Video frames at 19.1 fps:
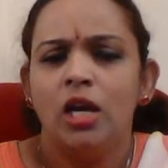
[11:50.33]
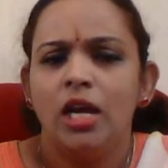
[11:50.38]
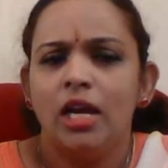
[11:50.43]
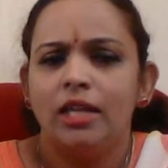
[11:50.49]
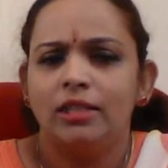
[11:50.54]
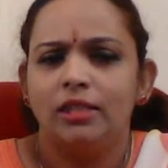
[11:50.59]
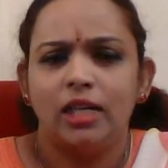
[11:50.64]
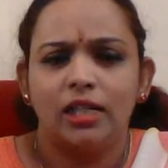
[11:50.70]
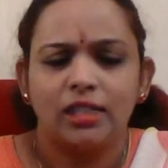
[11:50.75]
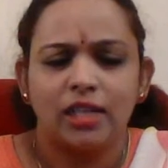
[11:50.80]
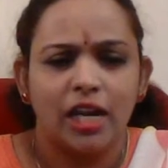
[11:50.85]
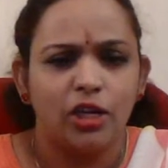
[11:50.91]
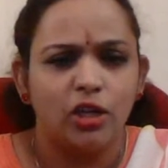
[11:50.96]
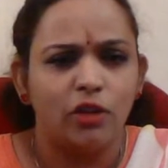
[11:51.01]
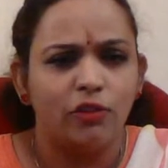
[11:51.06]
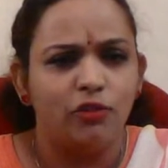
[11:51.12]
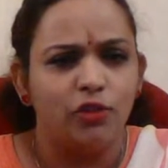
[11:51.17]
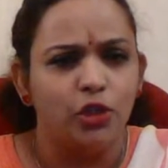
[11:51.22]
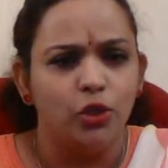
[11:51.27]
that kind
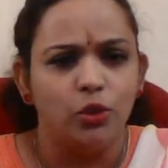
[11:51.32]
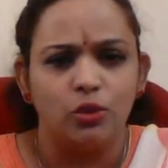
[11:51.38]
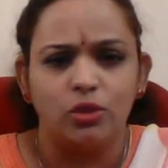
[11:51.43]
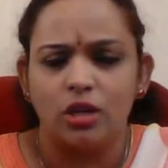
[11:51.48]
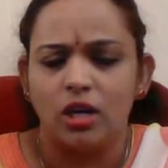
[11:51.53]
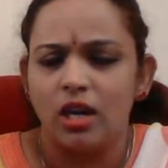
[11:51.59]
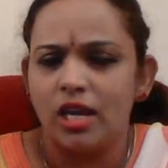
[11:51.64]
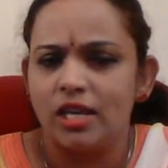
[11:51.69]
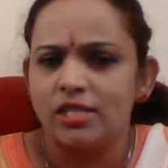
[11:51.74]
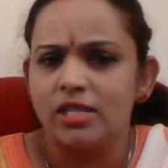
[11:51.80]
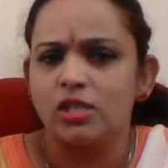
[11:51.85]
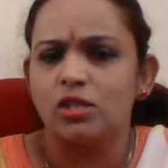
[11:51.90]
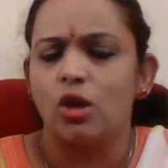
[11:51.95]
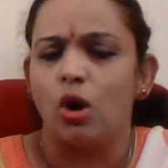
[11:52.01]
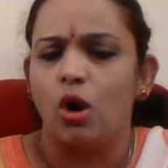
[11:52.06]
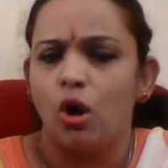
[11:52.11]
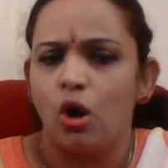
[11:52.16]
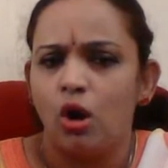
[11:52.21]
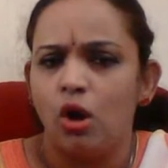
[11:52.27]
of neutralizes
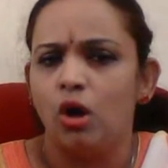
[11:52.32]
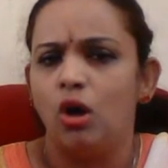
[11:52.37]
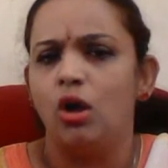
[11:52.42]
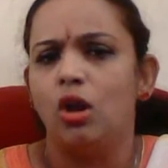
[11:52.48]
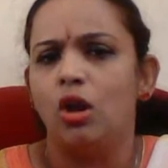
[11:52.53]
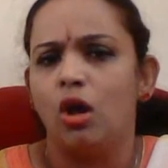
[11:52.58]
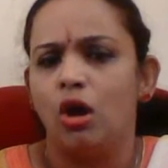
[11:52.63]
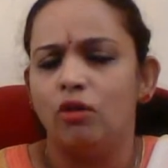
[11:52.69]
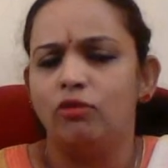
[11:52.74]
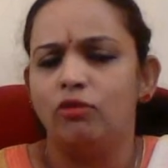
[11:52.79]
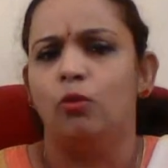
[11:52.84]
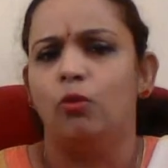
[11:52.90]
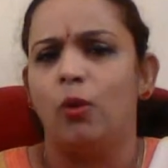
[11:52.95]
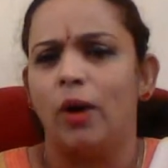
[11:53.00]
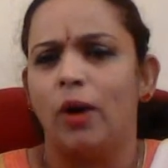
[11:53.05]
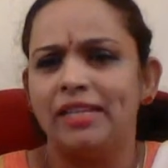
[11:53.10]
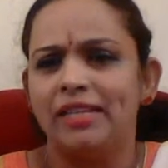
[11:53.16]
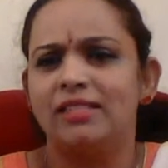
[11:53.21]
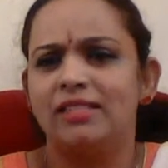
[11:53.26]
all of
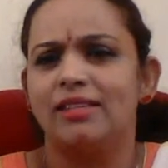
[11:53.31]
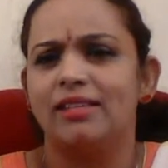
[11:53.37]
white's